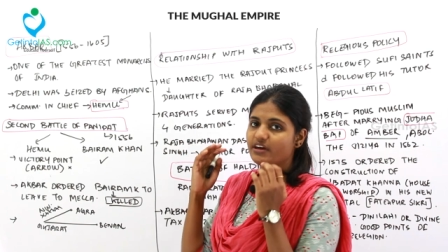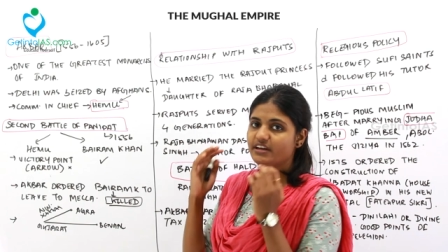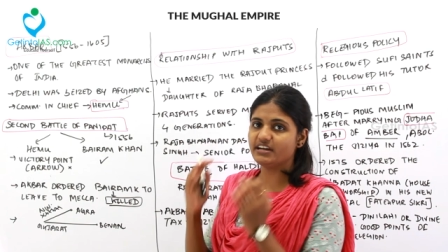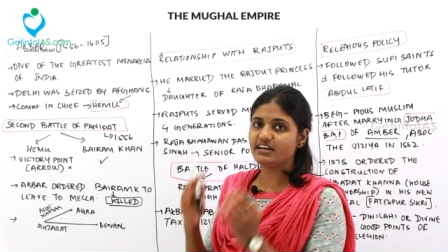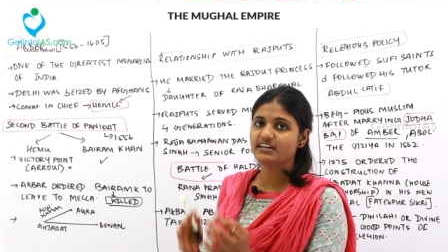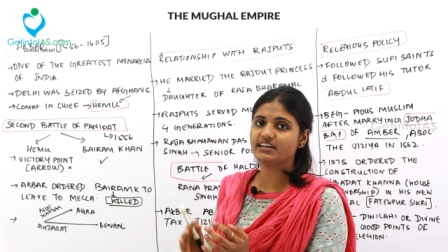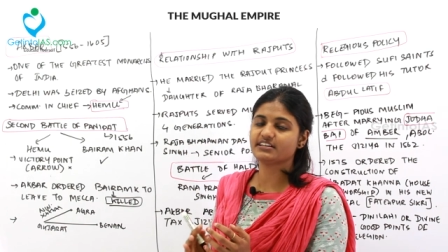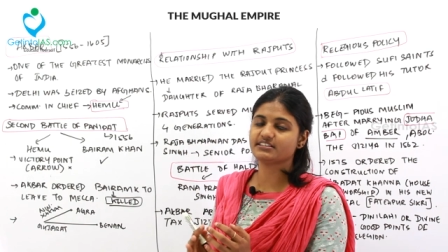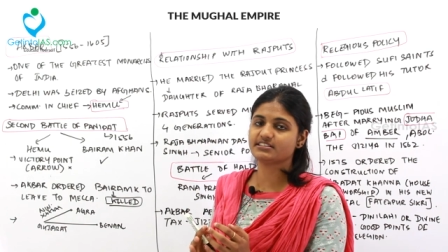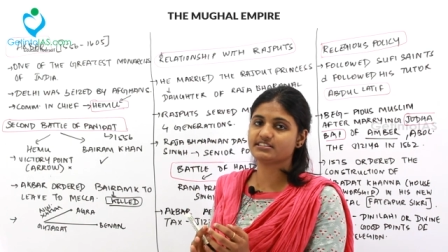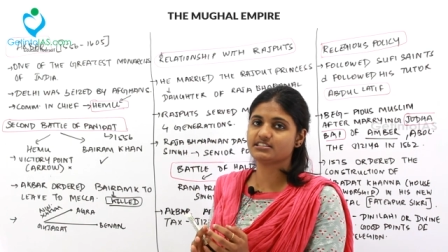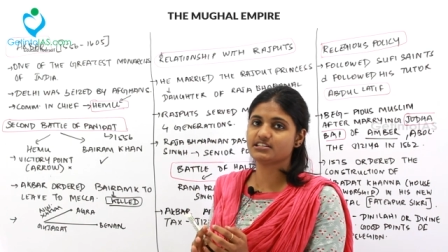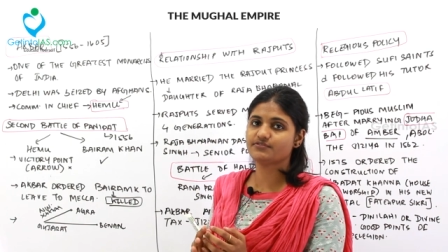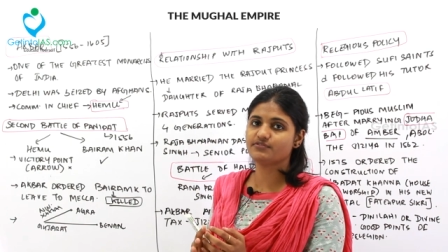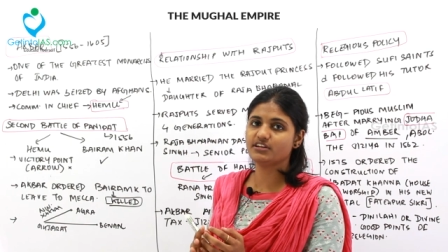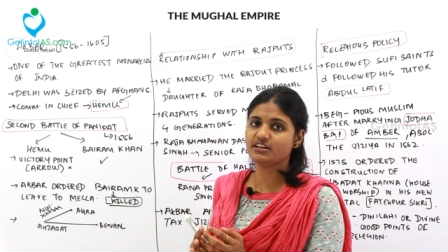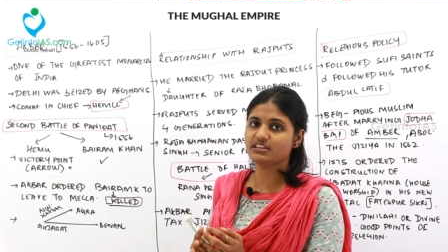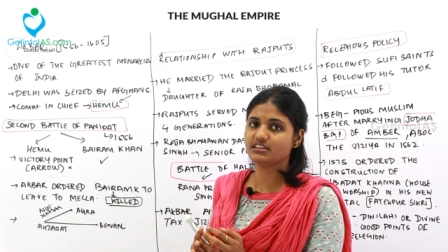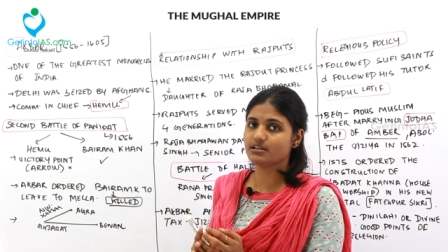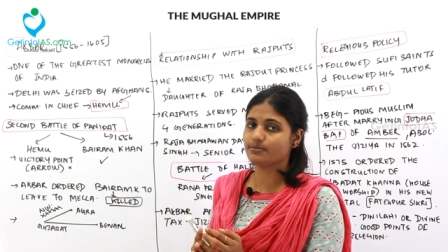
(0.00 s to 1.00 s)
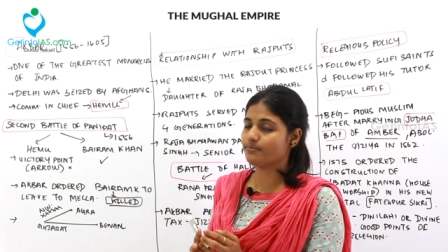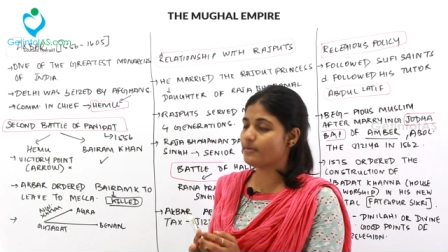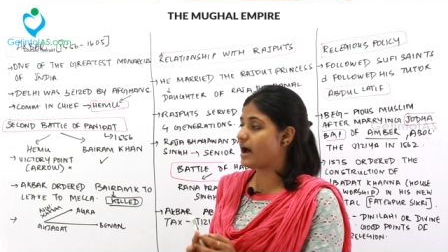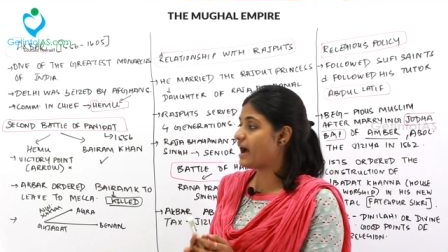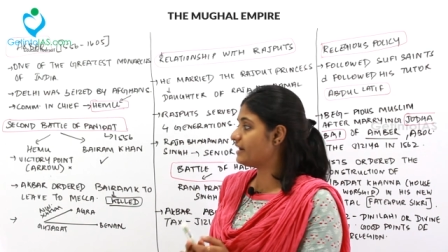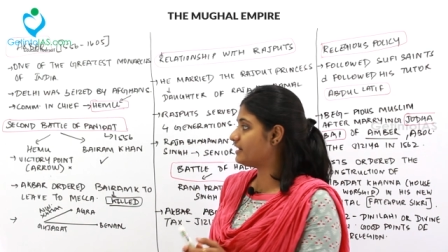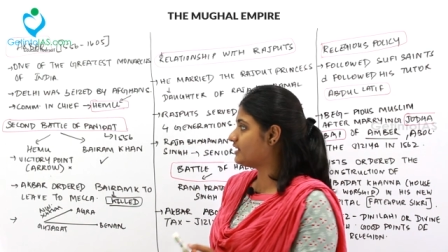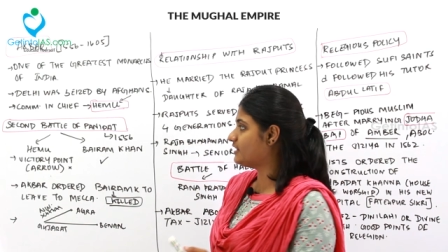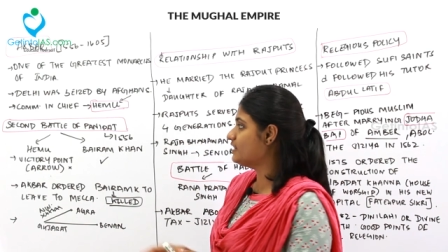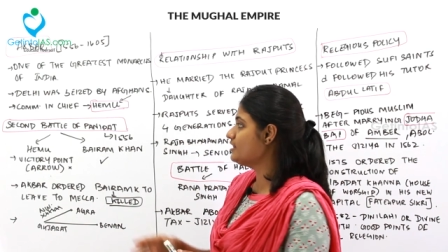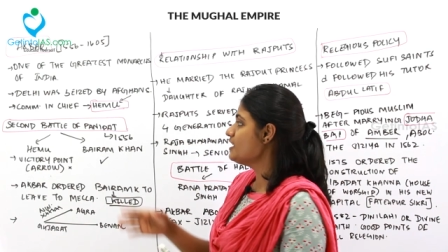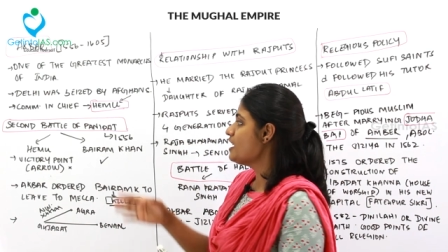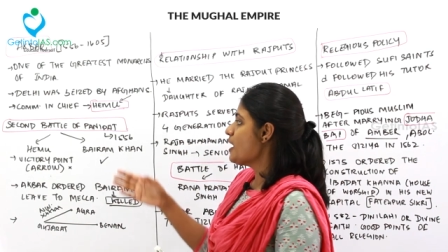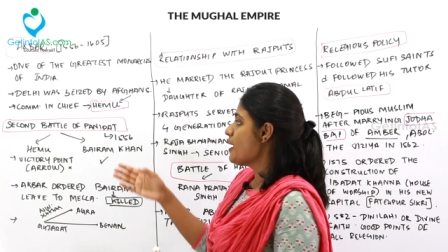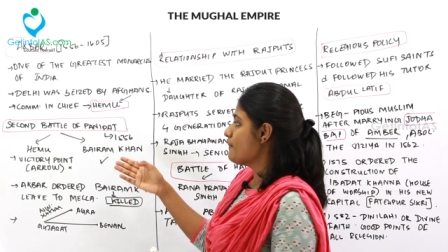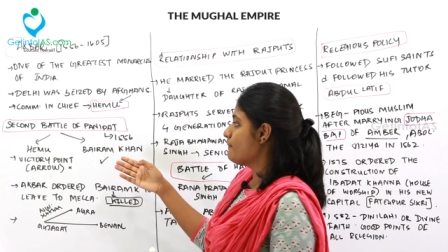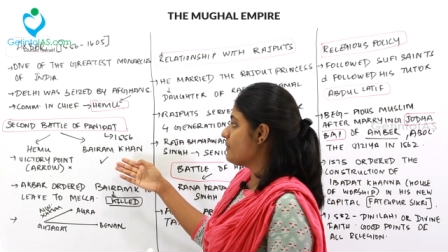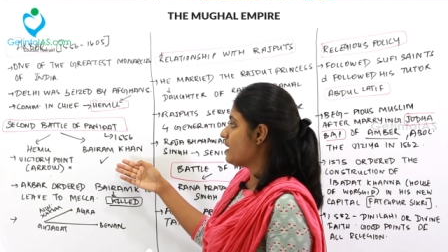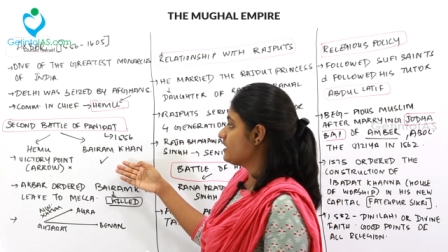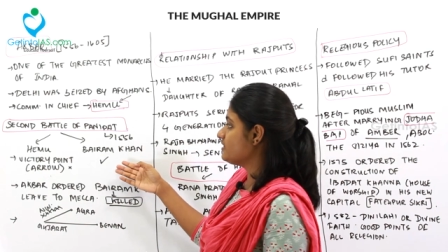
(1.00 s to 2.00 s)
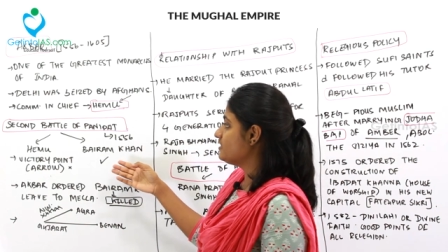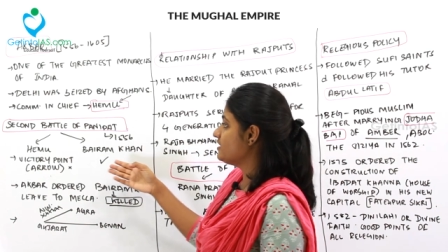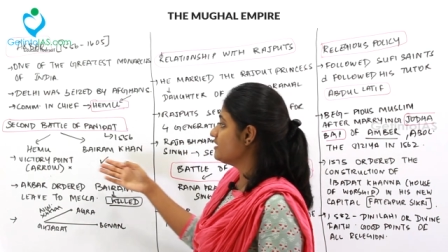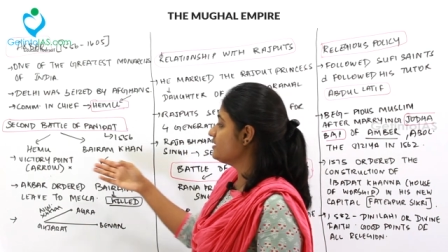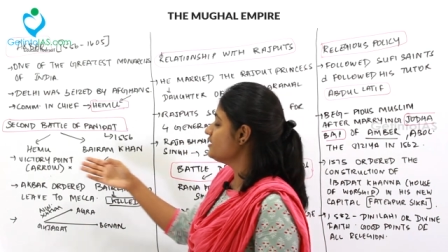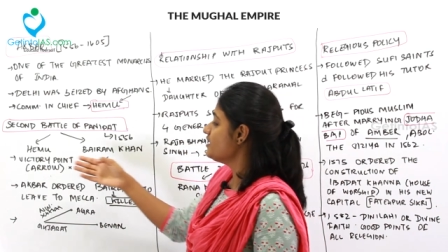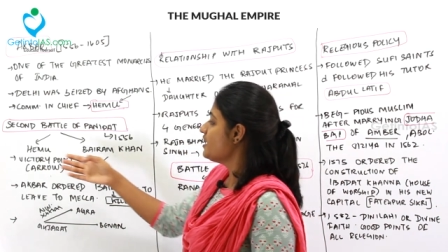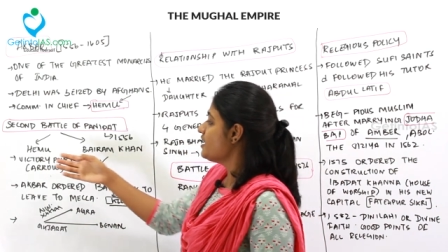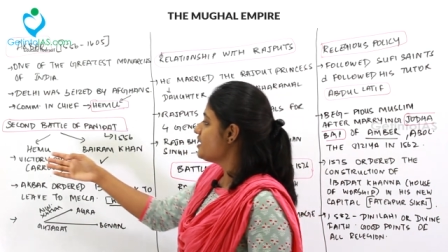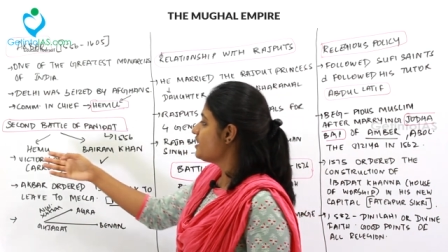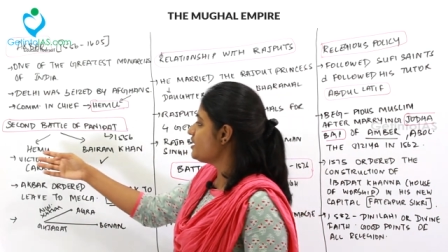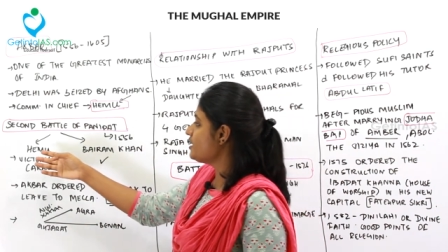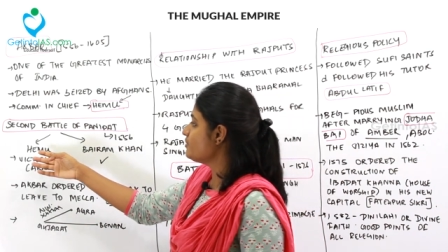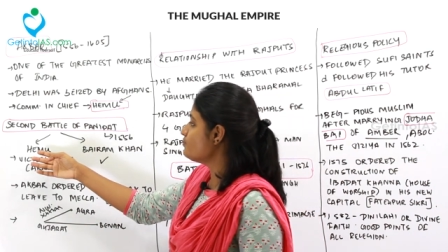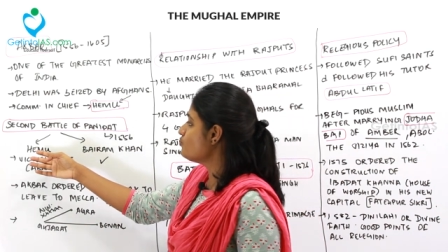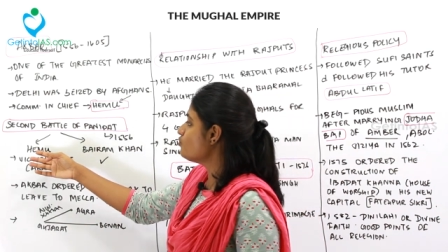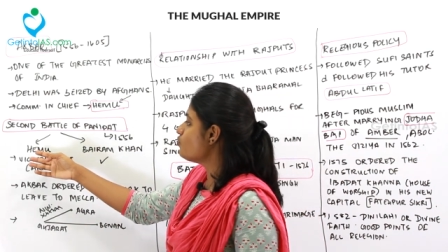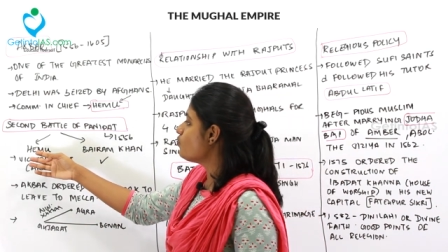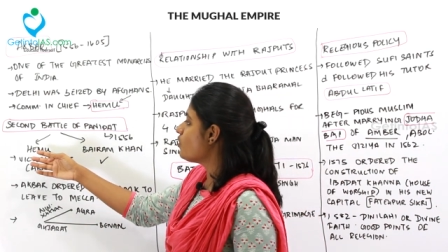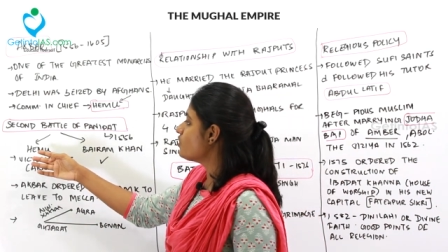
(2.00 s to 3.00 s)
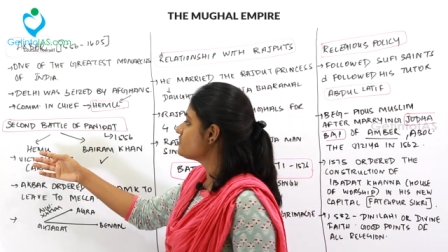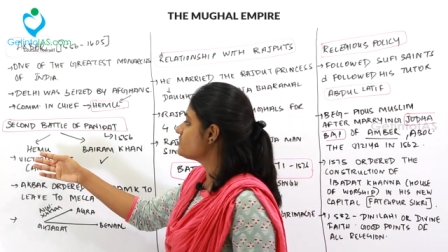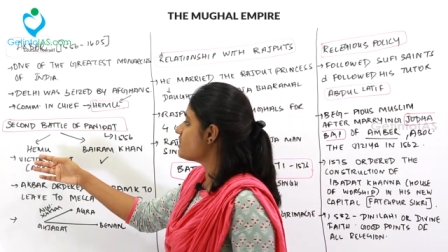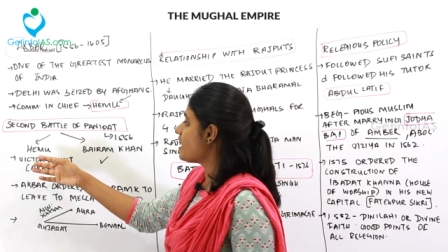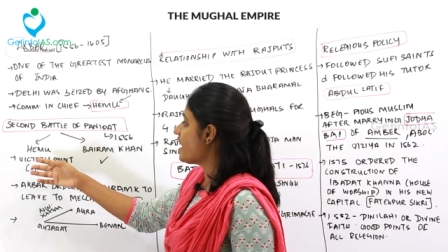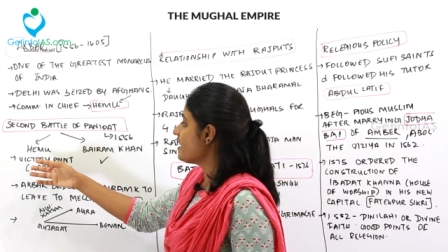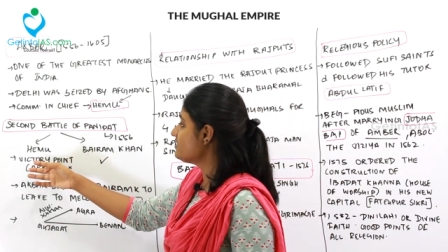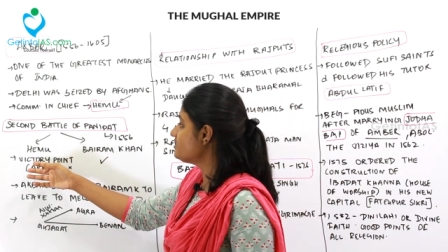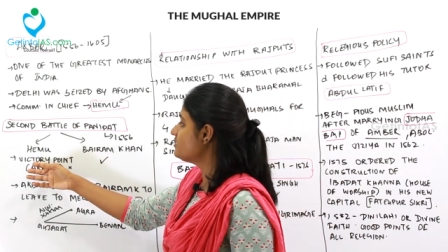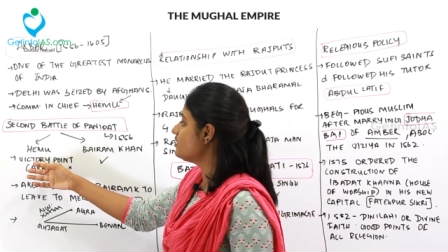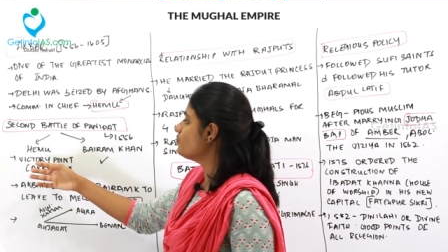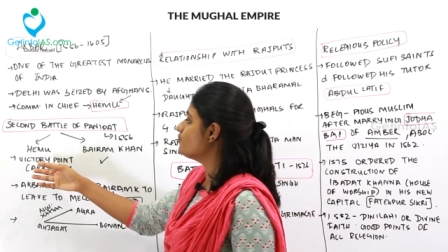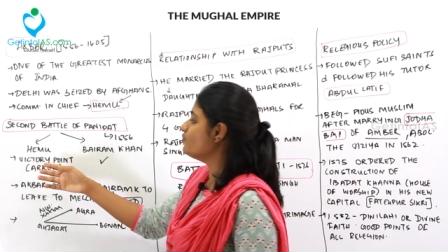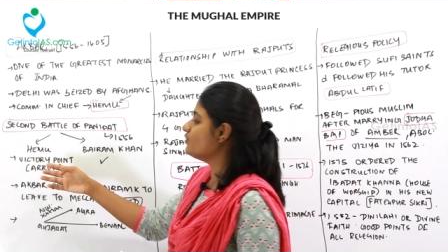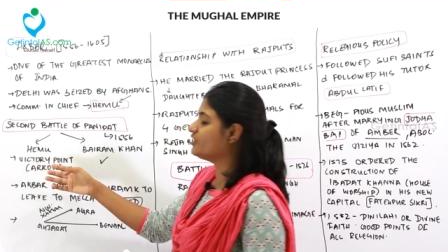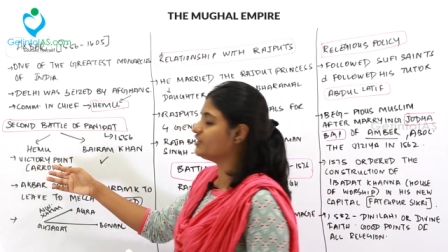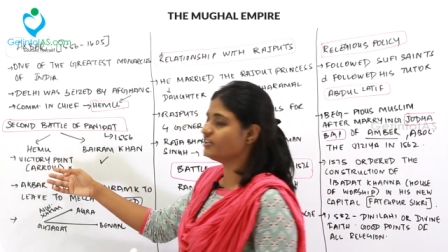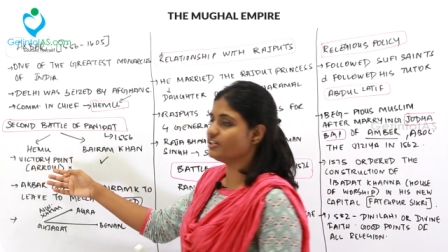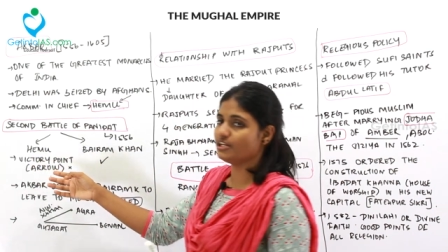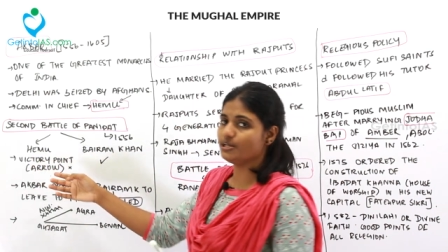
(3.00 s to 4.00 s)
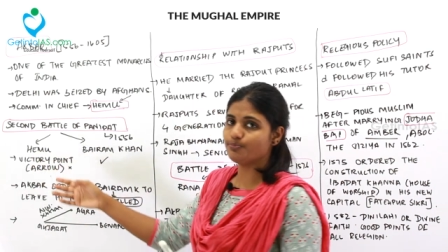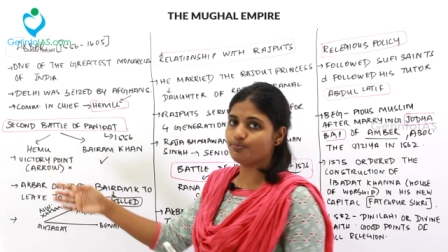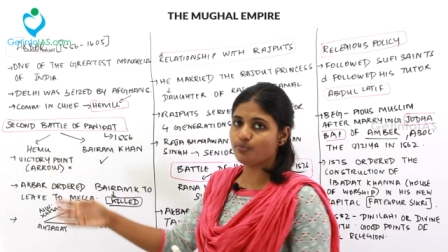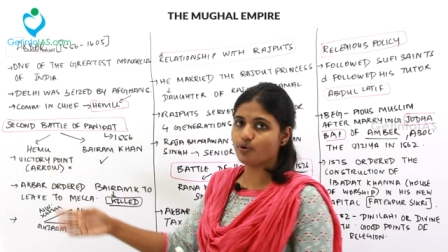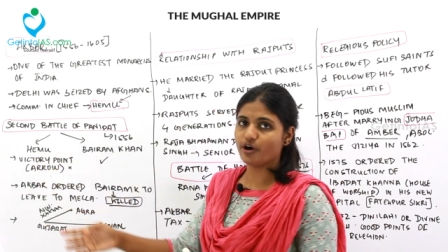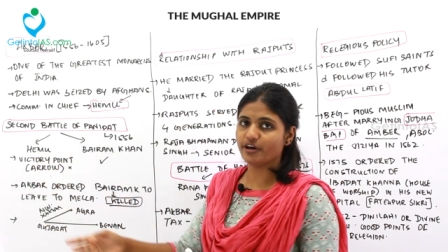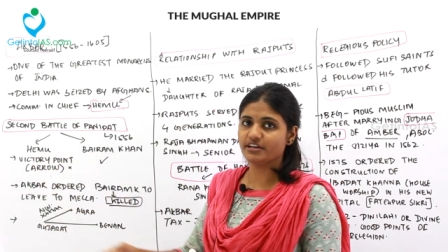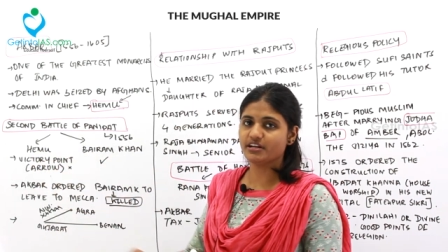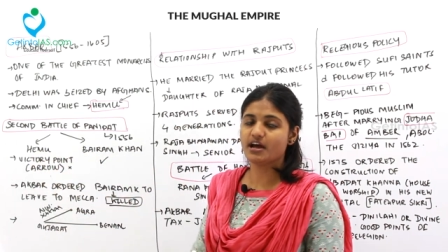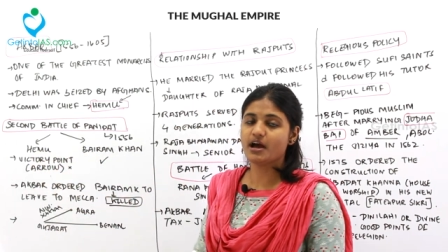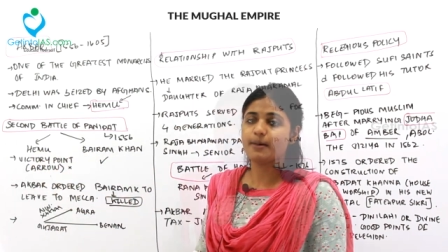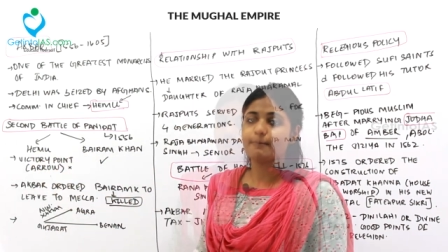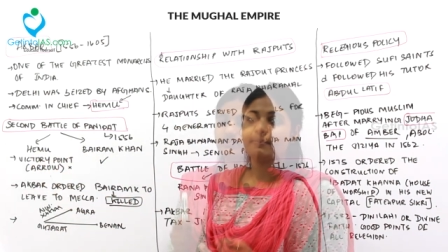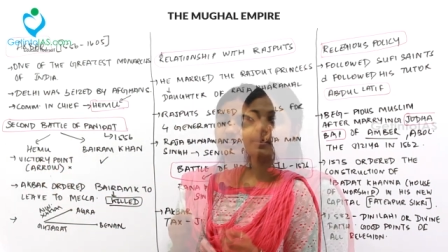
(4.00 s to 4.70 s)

very decisively in the battle, but then Himu was at the victory point,